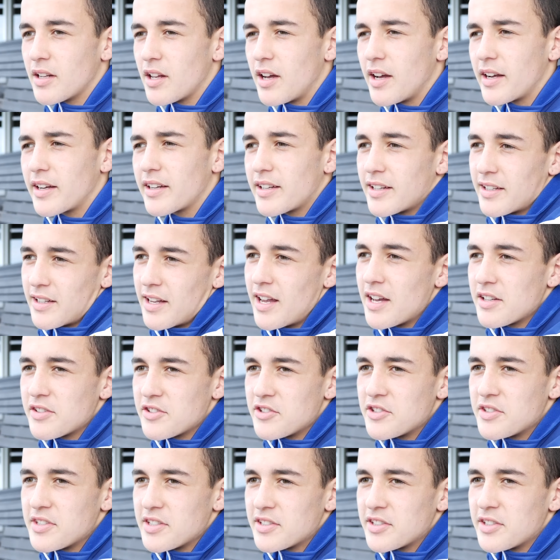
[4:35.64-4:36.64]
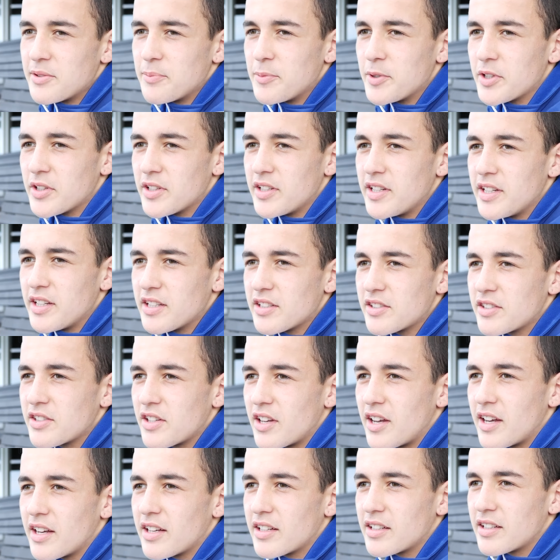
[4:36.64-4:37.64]
like he has a disability,
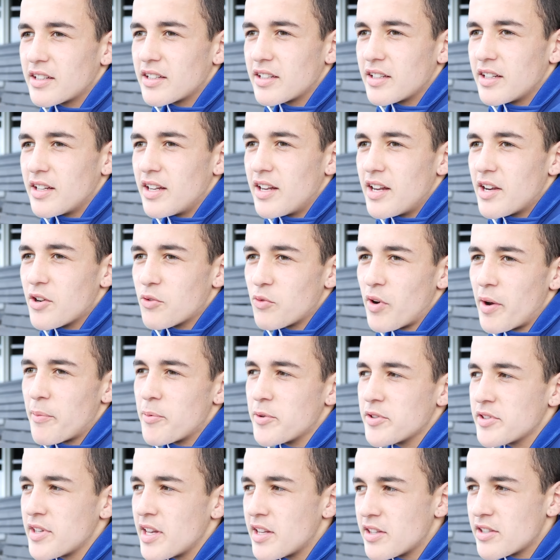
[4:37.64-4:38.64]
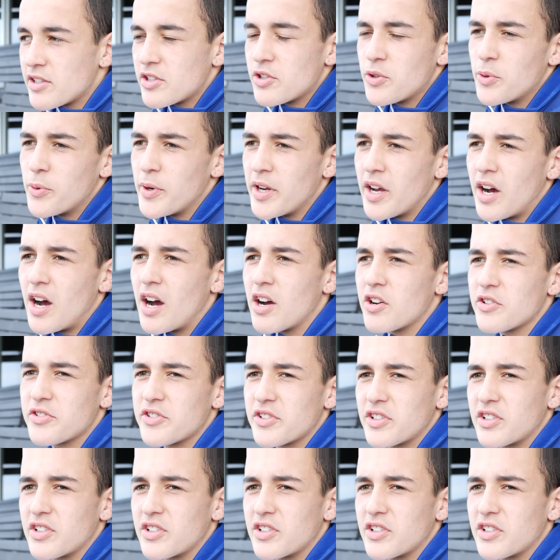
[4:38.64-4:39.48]
it's like it represents who we are as a